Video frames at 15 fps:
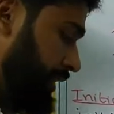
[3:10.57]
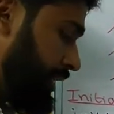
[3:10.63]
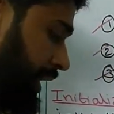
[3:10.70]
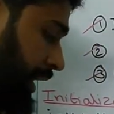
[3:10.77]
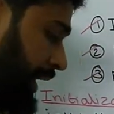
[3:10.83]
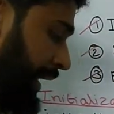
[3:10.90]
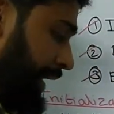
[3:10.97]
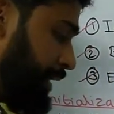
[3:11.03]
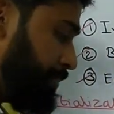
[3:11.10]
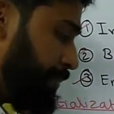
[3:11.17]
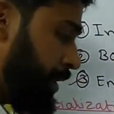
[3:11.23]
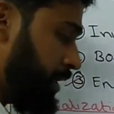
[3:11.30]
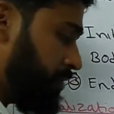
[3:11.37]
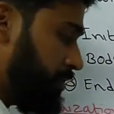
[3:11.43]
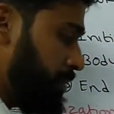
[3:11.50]
The end
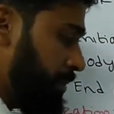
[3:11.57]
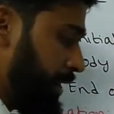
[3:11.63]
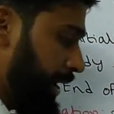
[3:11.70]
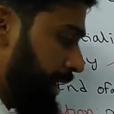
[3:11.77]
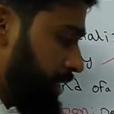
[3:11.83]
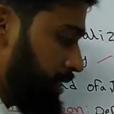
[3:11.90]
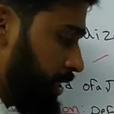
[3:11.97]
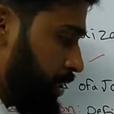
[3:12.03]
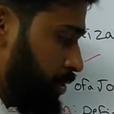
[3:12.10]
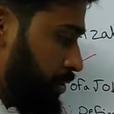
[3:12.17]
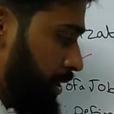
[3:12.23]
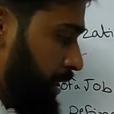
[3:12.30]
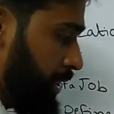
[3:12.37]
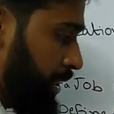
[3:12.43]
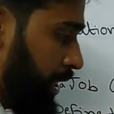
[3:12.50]
part will be
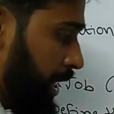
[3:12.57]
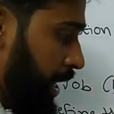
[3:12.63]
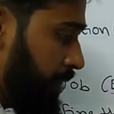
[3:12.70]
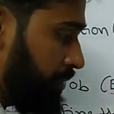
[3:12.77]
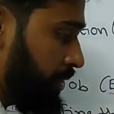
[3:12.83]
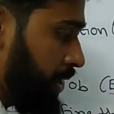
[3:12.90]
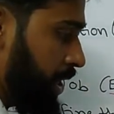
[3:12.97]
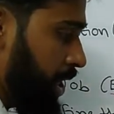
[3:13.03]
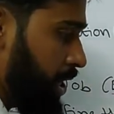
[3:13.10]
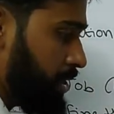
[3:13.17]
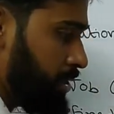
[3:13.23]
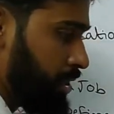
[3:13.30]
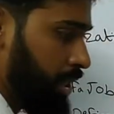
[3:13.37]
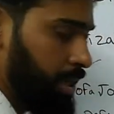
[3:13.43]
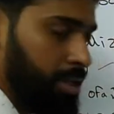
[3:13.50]
executed after the
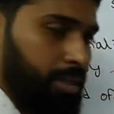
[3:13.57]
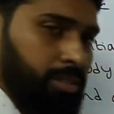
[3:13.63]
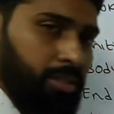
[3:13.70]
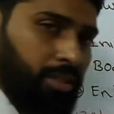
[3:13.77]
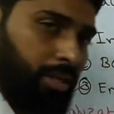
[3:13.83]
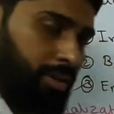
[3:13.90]
last line is